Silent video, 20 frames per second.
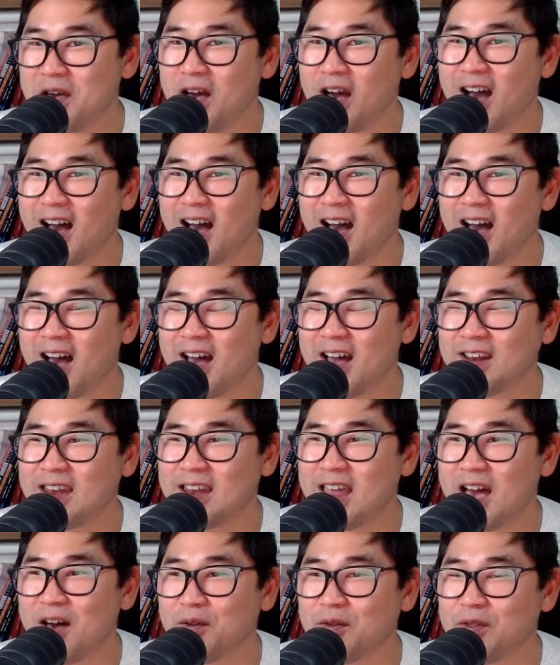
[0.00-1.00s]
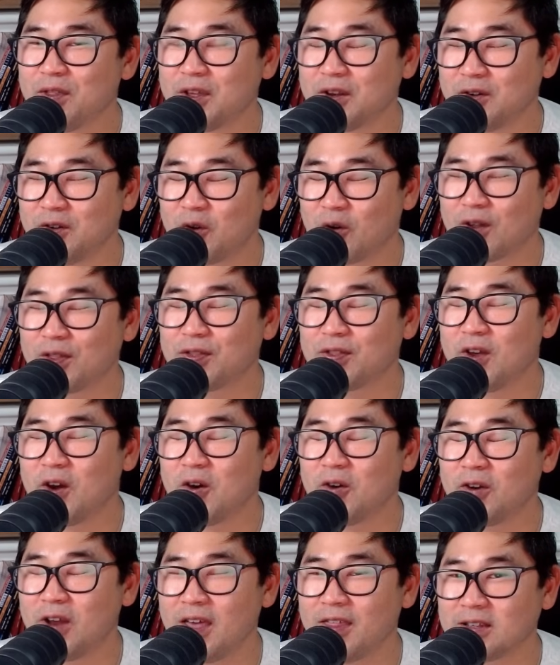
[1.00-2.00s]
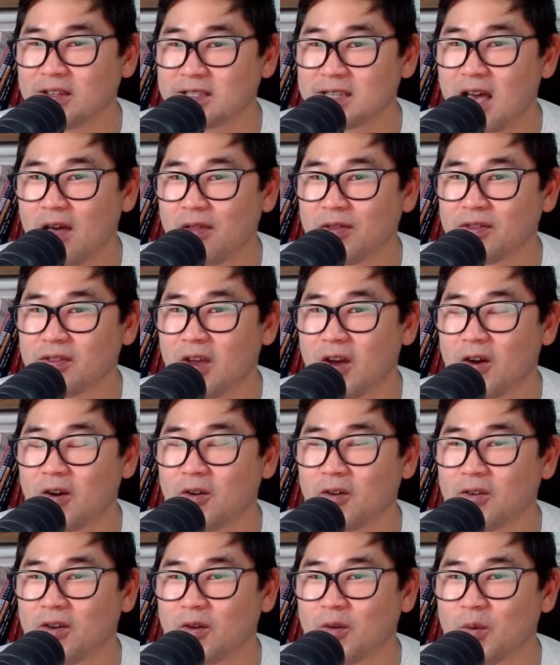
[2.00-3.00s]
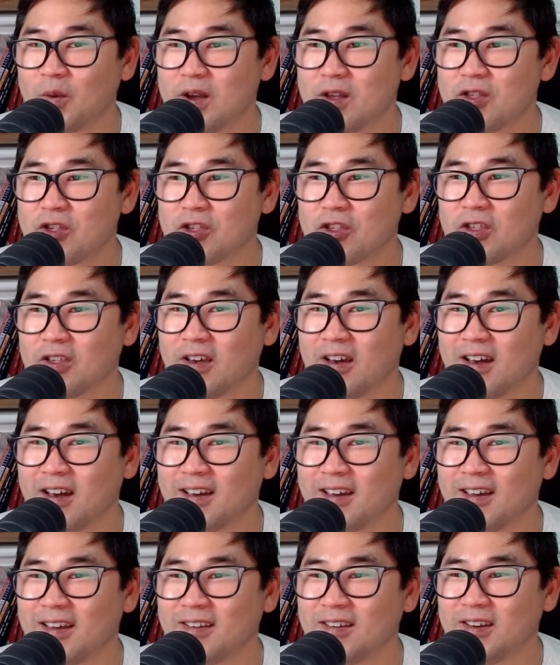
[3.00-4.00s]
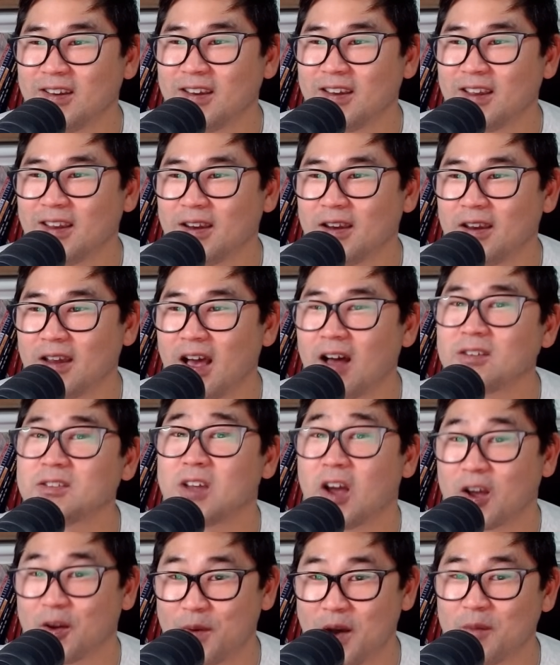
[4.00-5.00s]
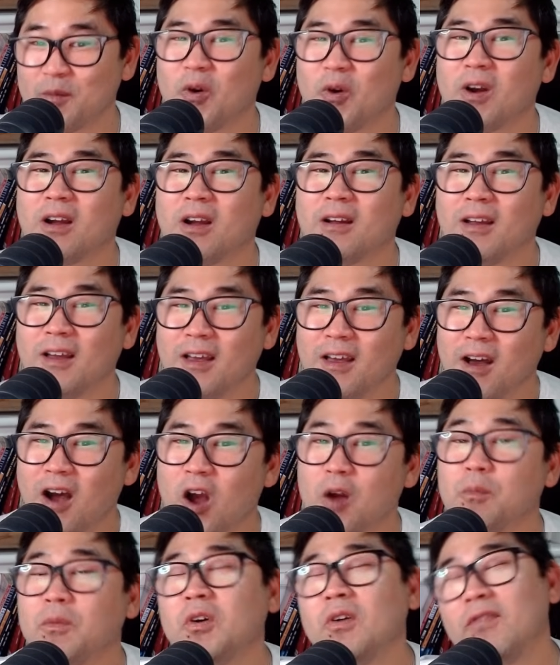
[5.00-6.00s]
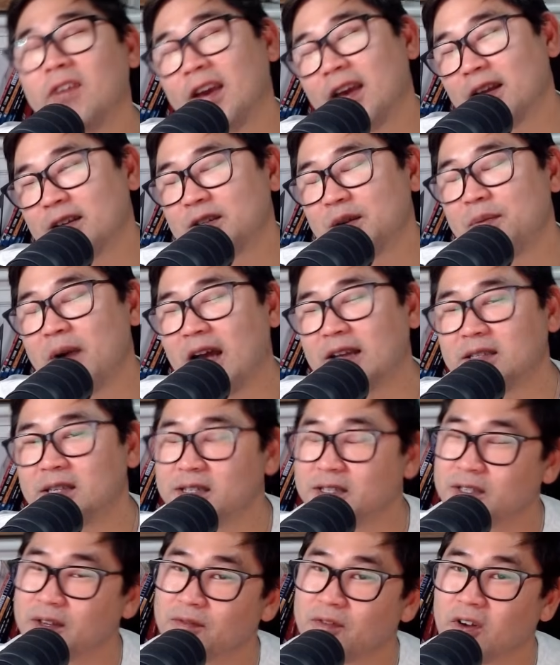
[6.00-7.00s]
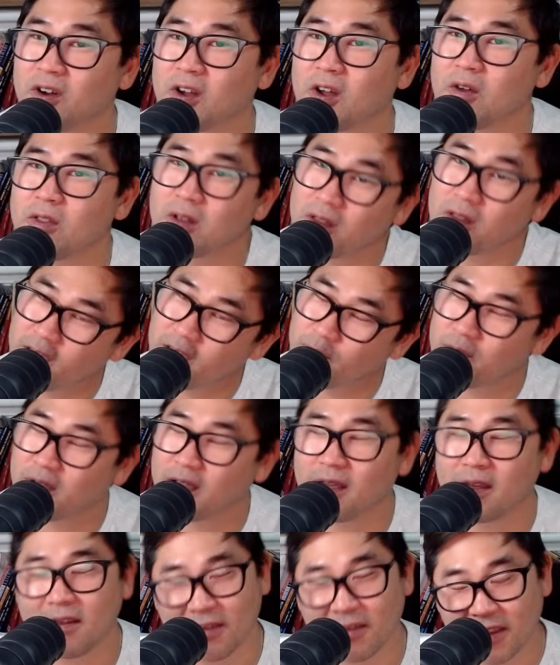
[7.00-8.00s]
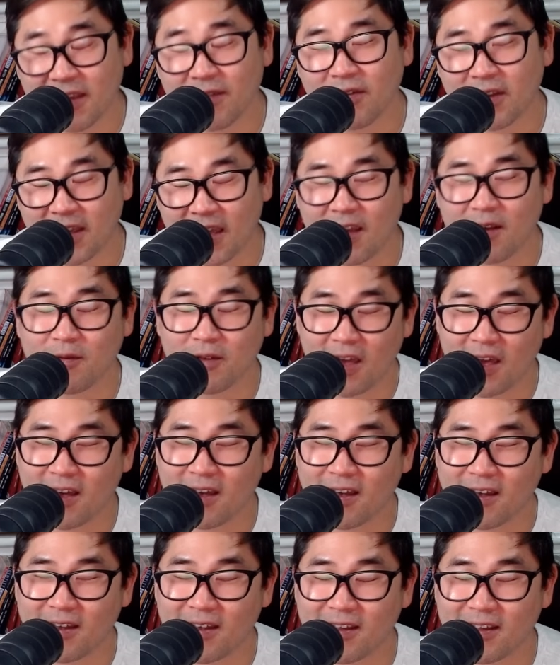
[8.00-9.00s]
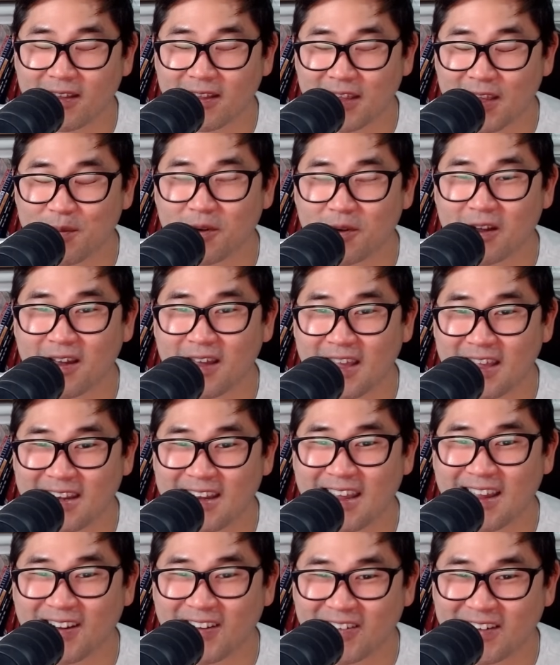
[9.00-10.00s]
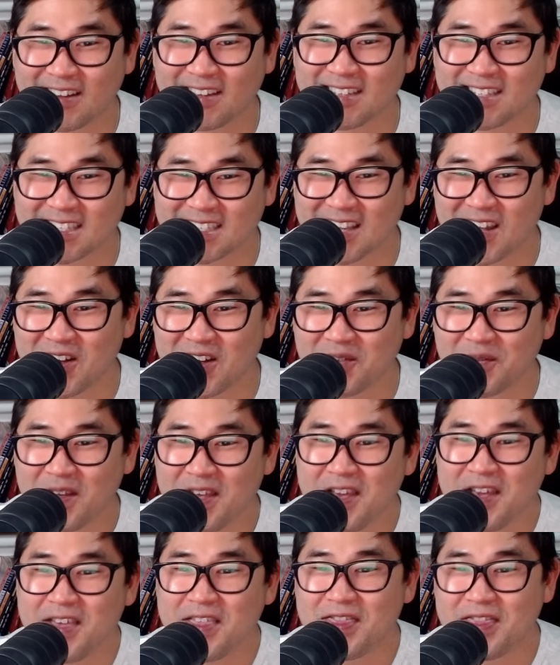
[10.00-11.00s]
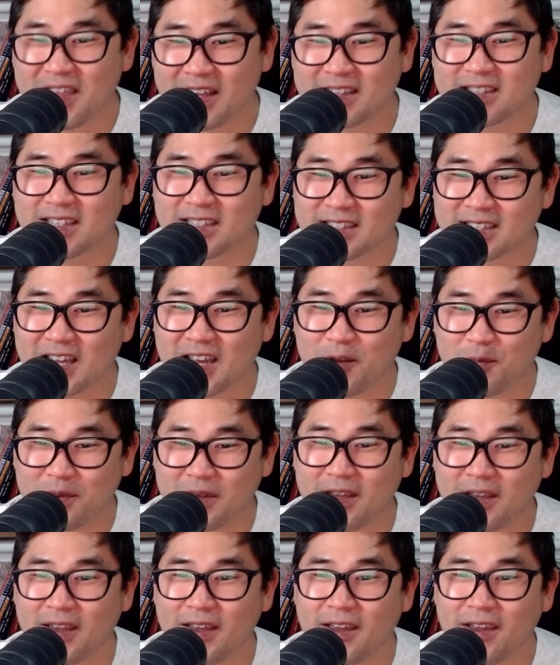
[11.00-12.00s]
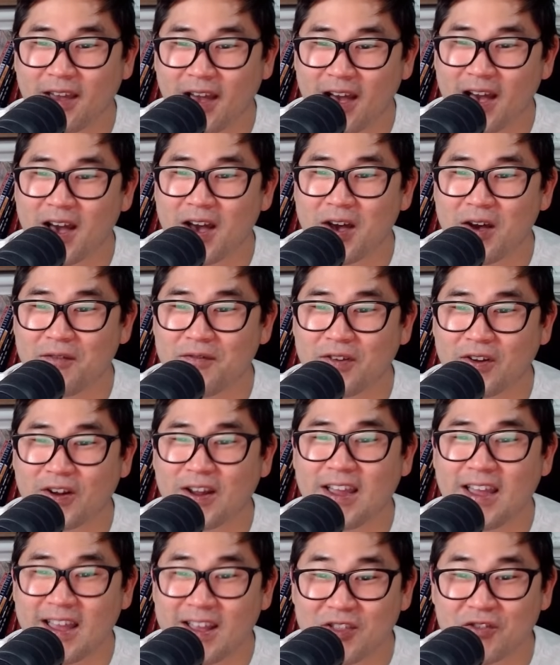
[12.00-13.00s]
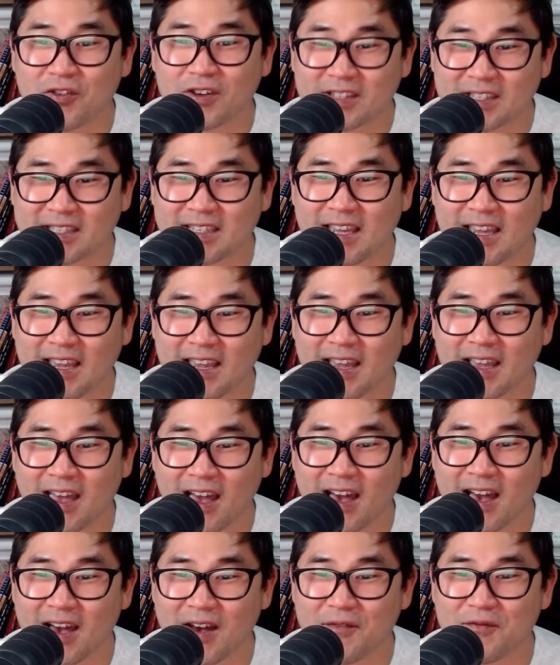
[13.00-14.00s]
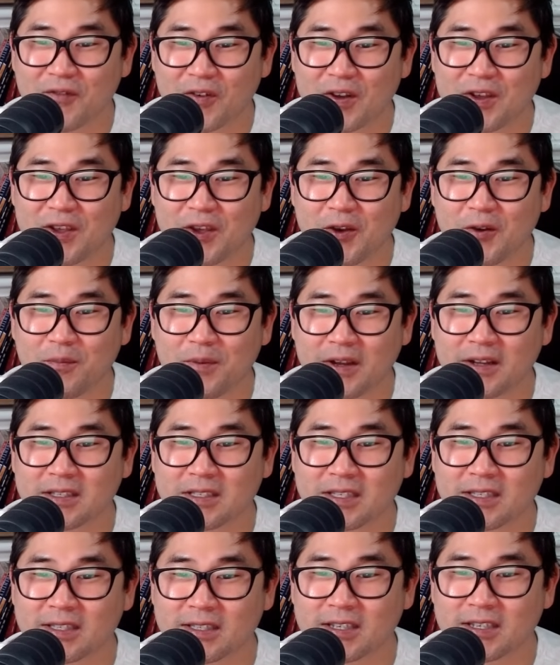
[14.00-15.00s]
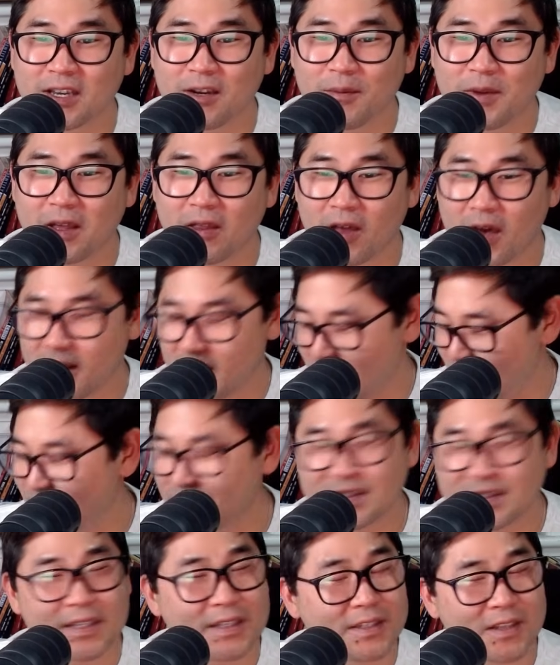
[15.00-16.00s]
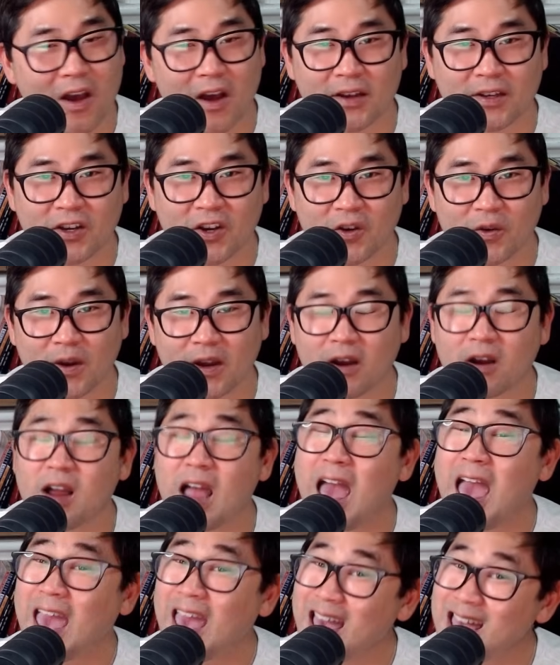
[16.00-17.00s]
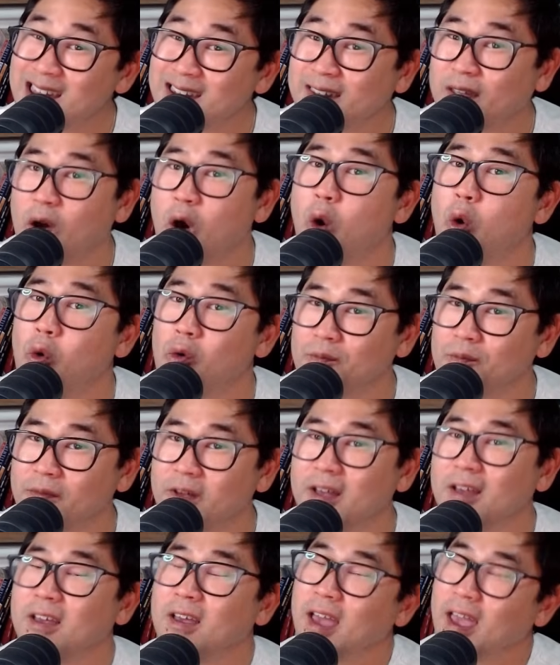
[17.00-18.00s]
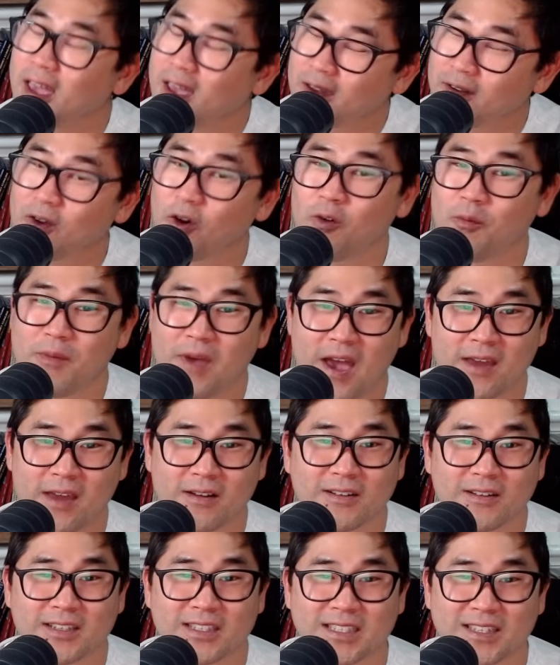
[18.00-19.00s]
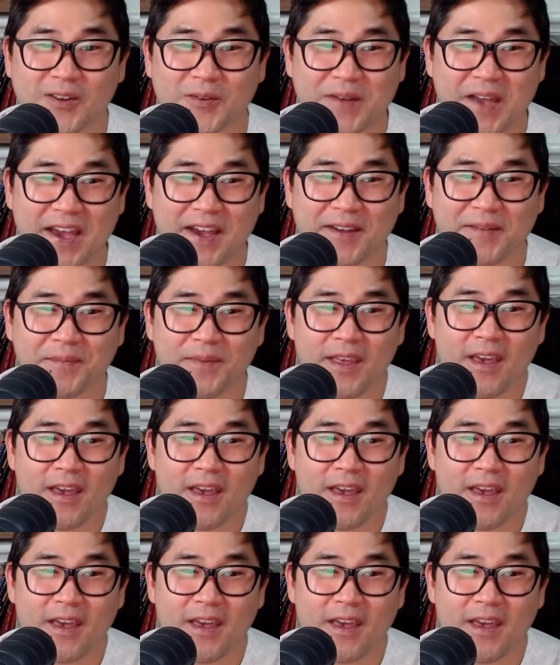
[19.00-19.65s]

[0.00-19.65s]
Now, the North Node and the South Node, which I'll talk about more, are moving into Pisces and Virgo. They're leaving Libra and Aries. So this is going to be very interesting for you, because this is going to be a lot of emphasis on career and home matters, okay?